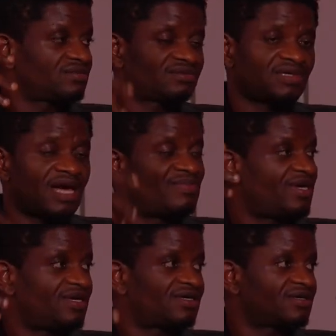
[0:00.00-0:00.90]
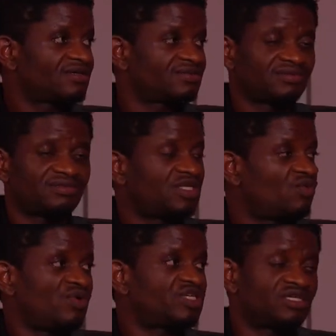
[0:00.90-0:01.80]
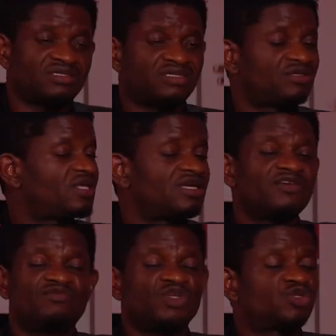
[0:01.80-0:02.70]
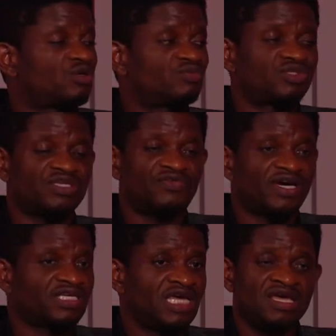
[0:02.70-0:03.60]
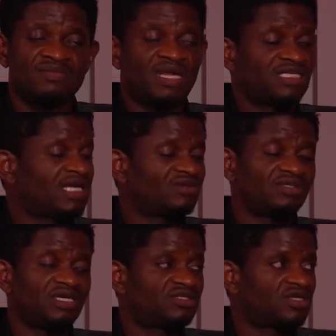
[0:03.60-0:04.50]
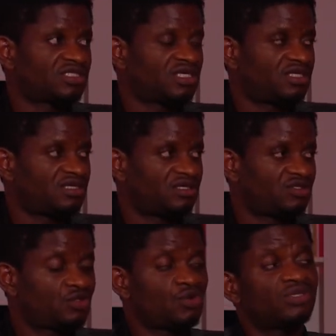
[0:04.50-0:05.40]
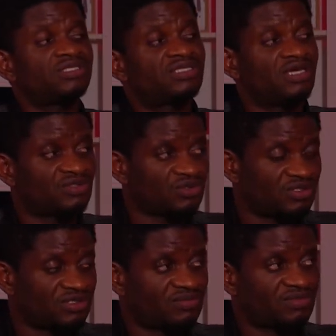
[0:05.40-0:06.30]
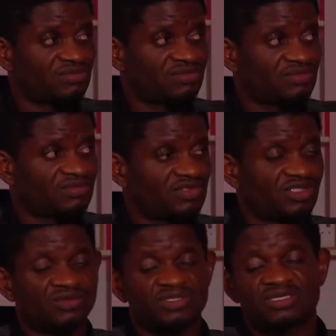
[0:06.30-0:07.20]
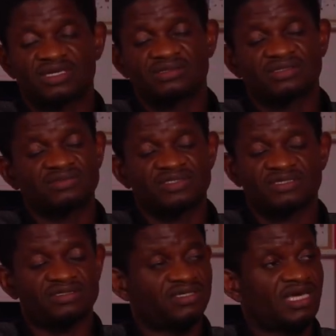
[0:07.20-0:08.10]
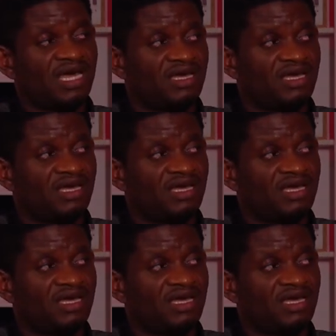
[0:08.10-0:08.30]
I beg. The way she, she they give me troubles. In fact, bless her, not they interested again. Do you know what this girl told? She was like, see, guy,